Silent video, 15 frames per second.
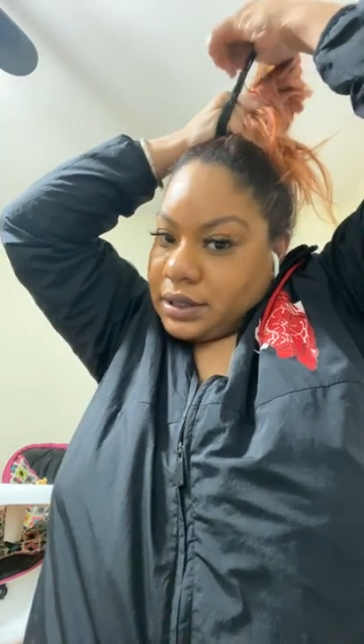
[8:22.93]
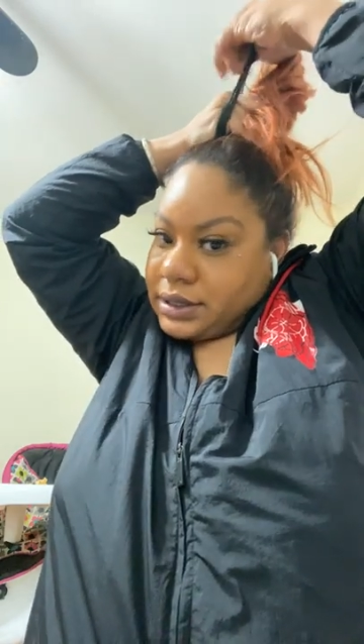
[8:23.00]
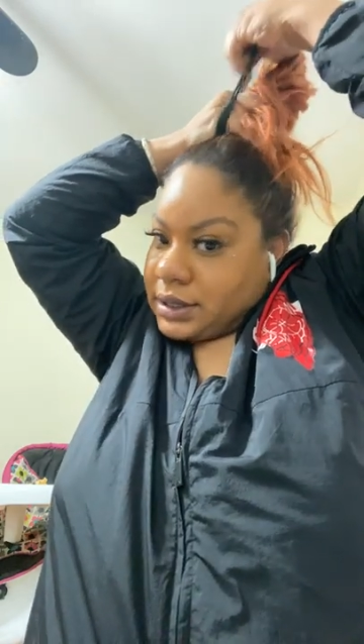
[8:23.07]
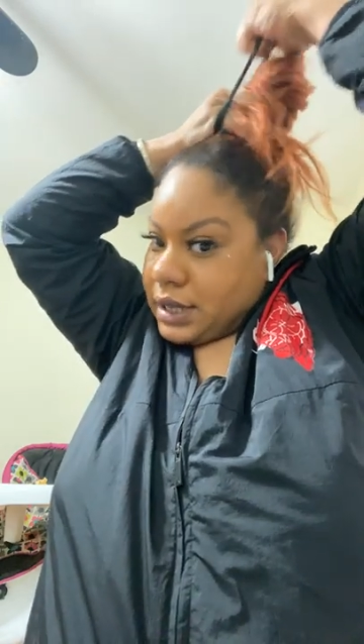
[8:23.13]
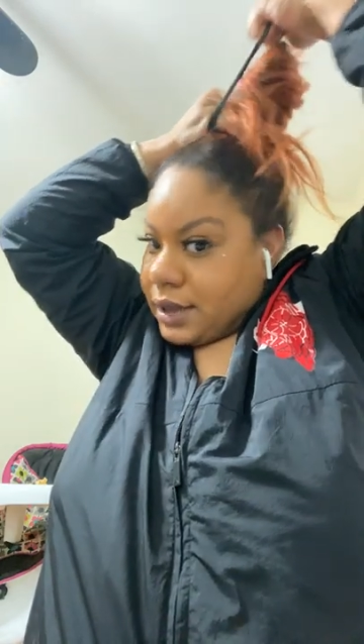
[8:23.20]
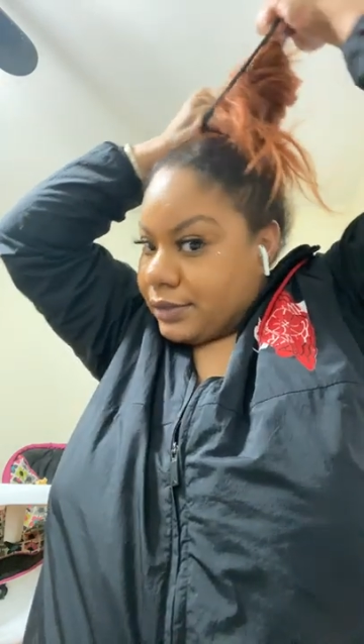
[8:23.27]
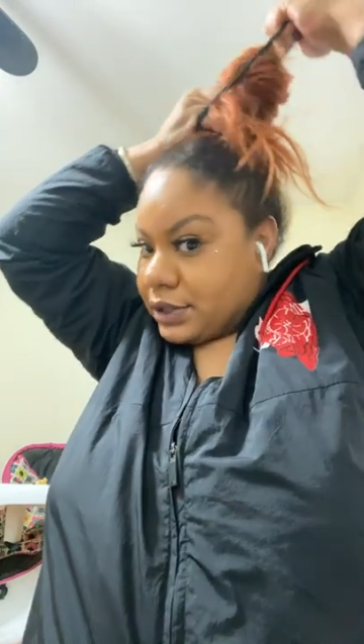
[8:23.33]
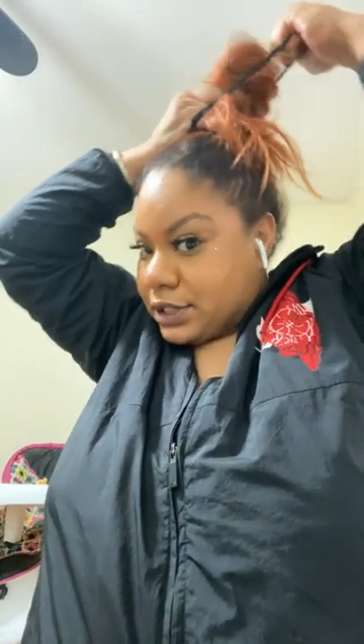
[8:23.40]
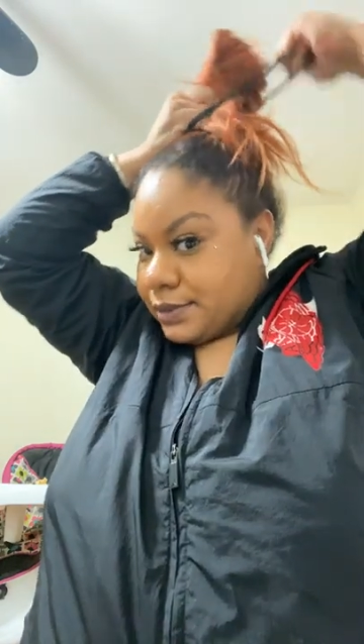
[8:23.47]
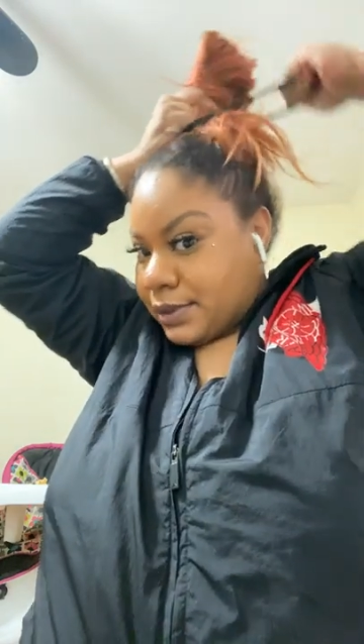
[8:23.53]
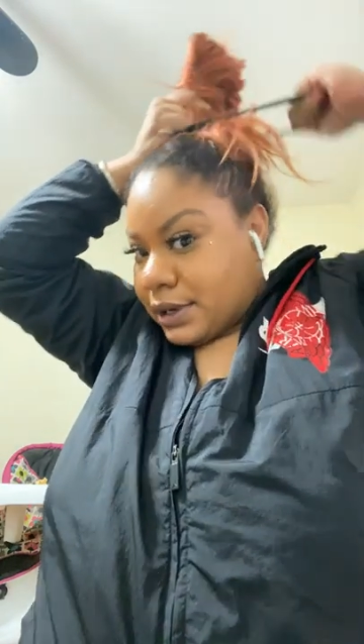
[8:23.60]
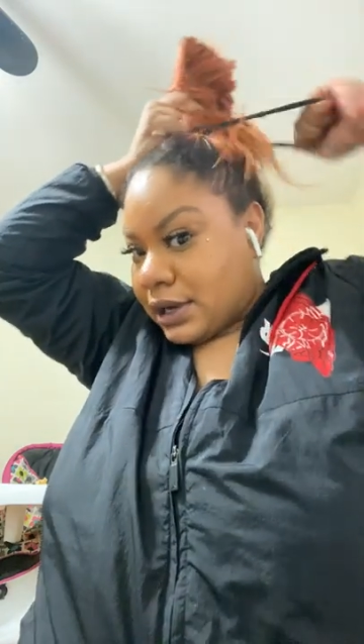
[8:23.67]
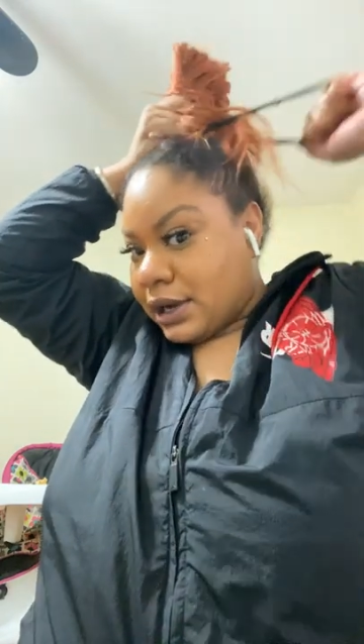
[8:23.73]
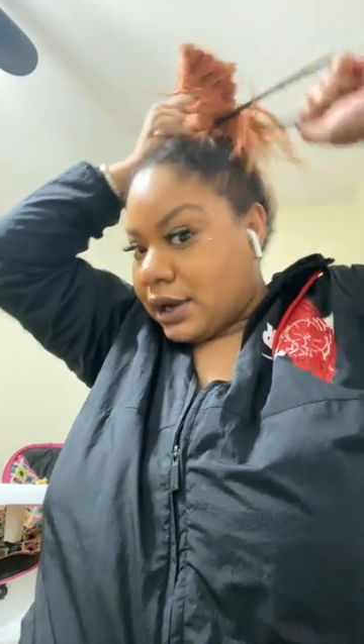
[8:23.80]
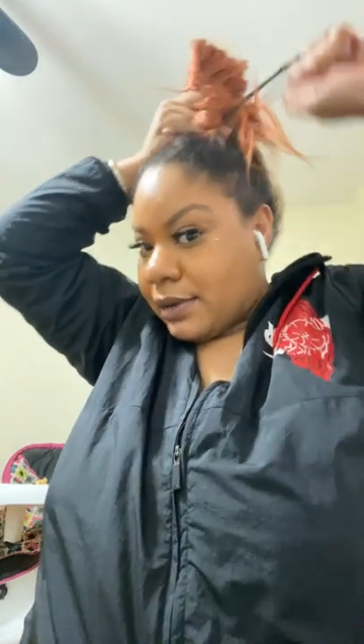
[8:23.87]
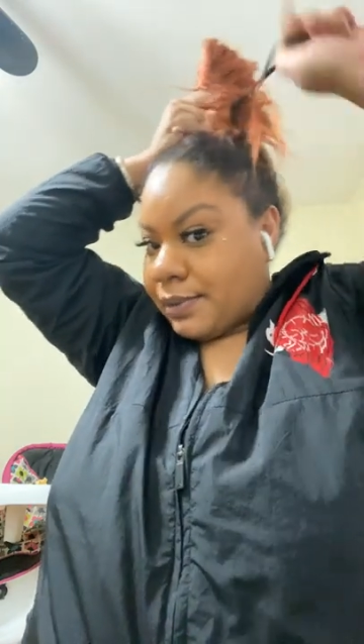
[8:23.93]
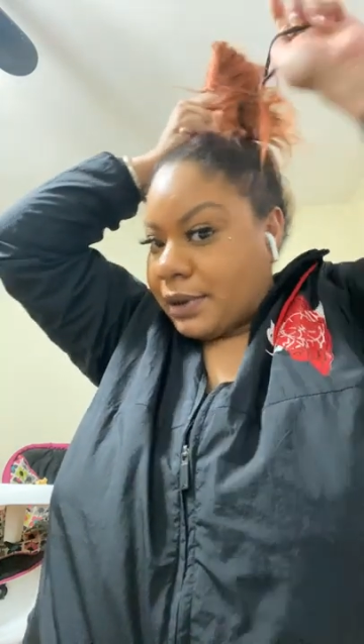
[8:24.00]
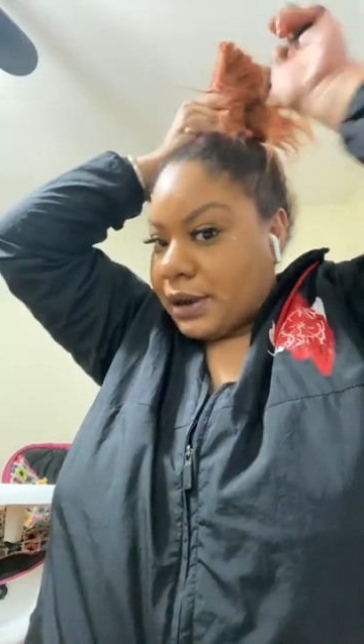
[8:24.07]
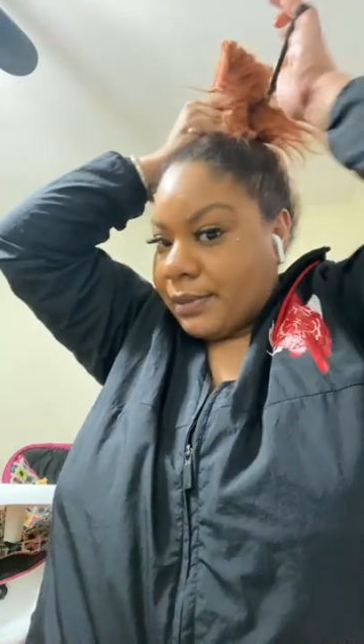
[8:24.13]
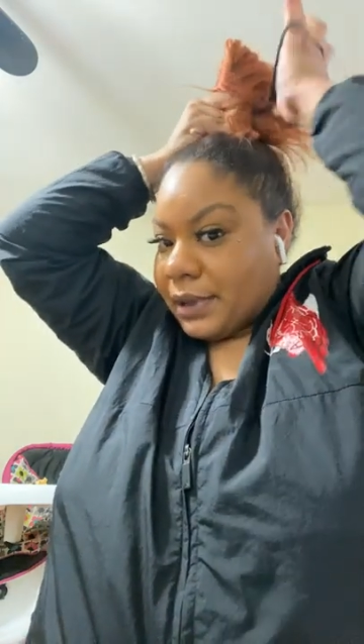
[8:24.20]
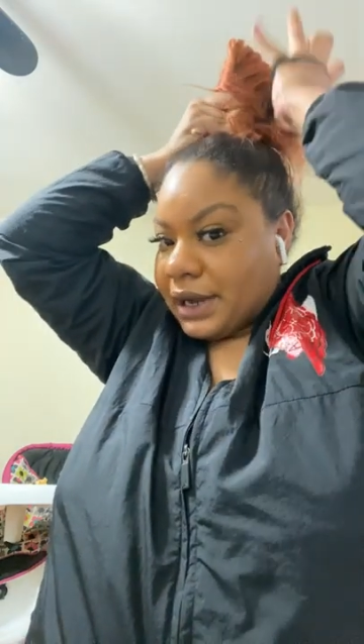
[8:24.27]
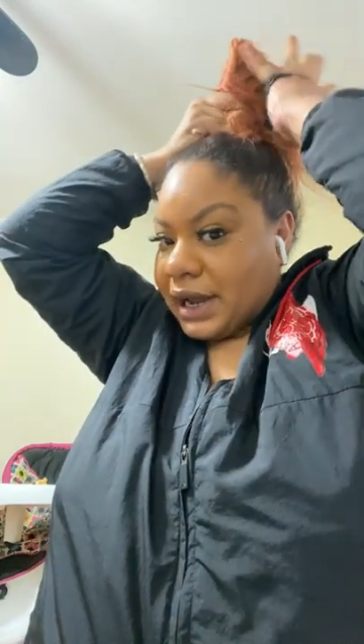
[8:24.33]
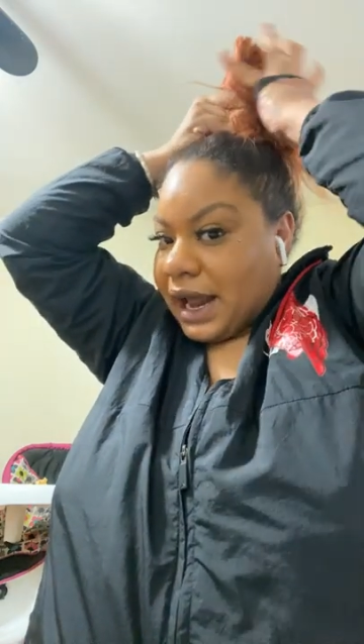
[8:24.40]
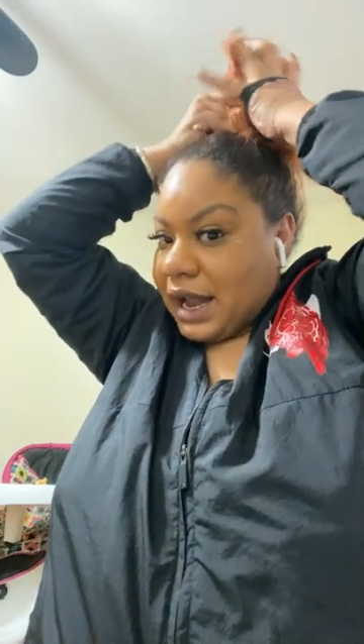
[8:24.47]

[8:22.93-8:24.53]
Yeah, I'm just putting it up in the bun.